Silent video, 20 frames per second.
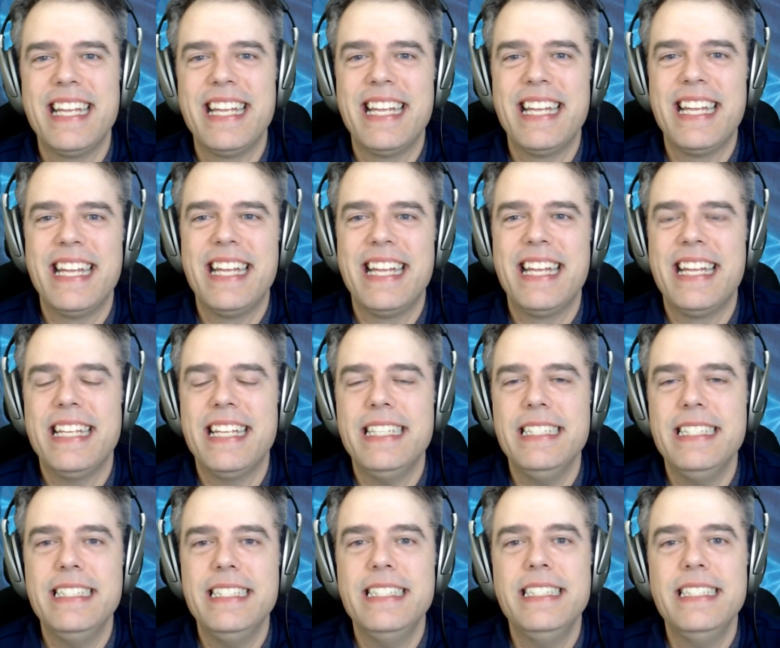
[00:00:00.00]

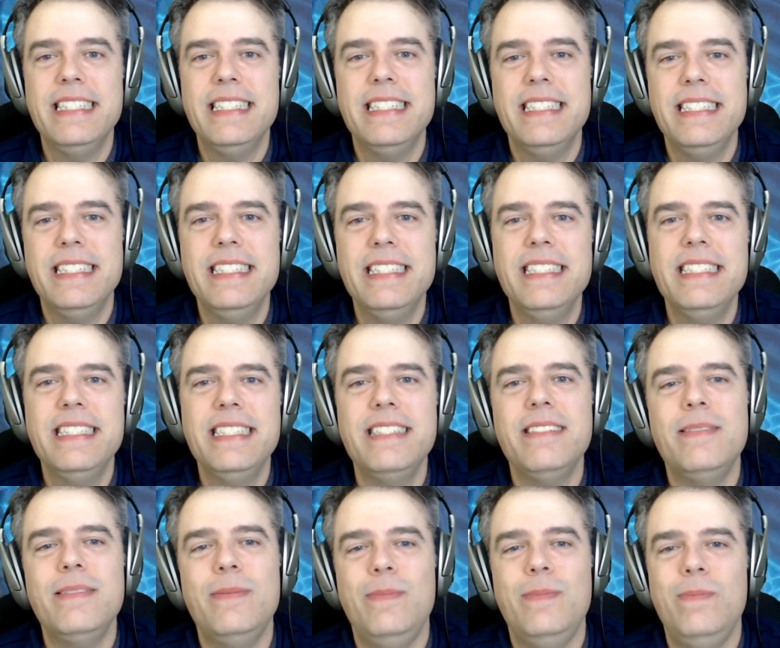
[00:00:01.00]

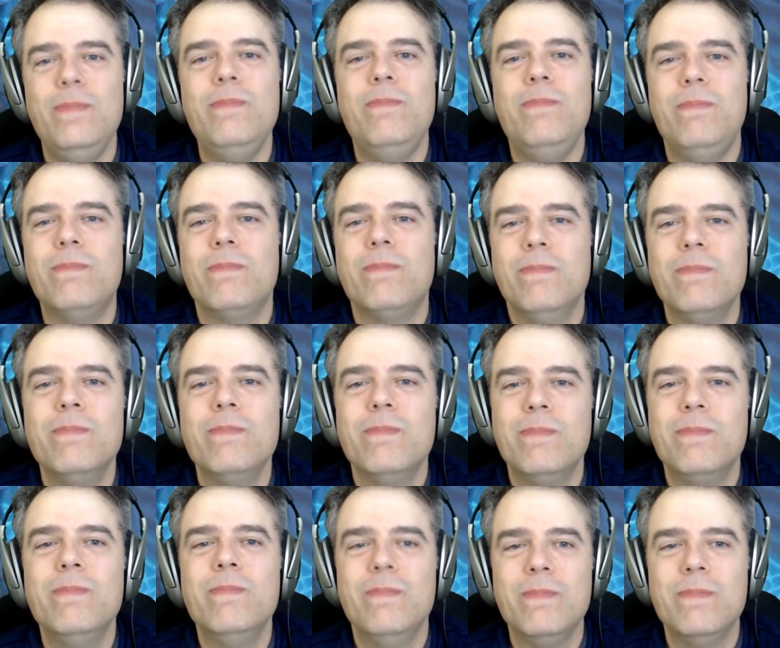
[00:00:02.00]

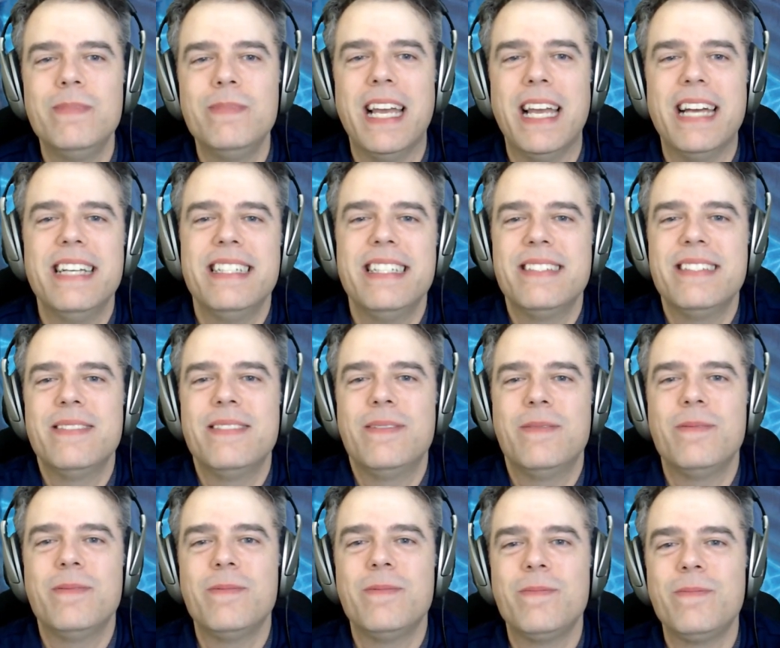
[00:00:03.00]

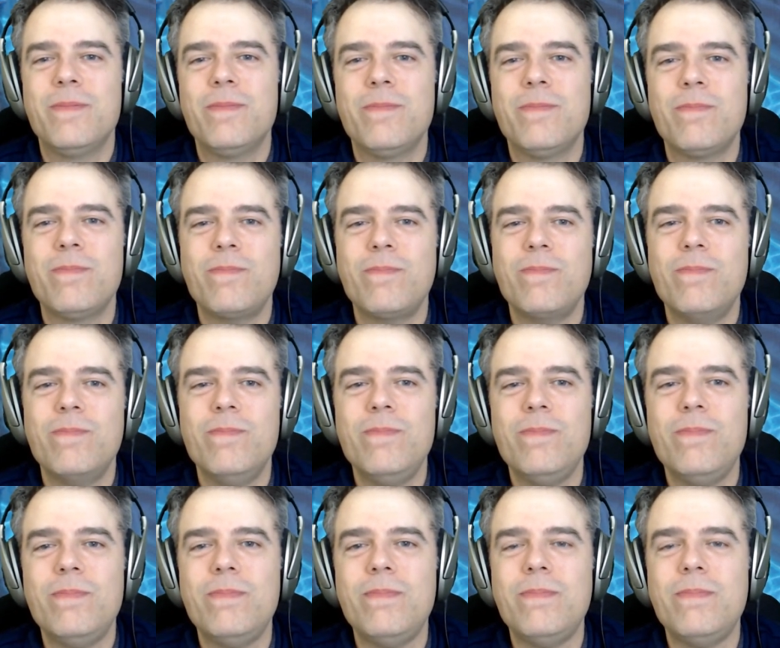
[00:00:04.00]
(not speaking)